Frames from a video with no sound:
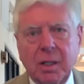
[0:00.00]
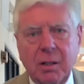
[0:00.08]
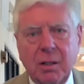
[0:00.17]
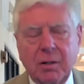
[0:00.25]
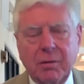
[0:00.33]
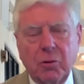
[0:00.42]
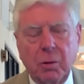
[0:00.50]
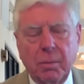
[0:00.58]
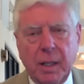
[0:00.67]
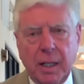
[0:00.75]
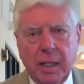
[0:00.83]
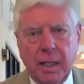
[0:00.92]
but not a
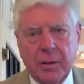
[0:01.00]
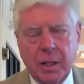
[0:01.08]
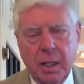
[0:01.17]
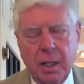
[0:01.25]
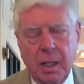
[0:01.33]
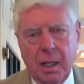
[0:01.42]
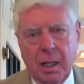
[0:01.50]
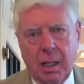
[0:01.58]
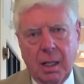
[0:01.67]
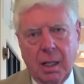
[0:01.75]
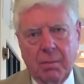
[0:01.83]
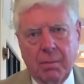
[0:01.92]
full beard.
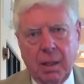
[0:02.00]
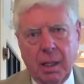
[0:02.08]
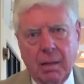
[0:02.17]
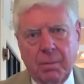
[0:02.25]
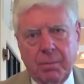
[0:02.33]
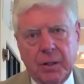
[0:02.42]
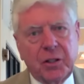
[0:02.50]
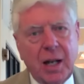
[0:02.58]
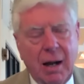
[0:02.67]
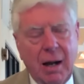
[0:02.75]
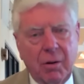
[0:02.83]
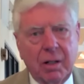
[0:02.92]
Um, Prince
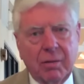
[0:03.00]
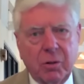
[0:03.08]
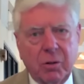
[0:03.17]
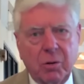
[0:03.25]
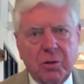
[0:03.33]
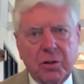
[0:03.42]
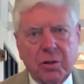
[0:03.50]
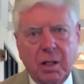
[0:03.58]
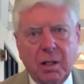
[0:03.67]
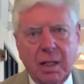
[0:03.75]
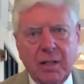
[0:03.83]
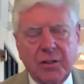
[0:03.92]
Harry, of course, uh,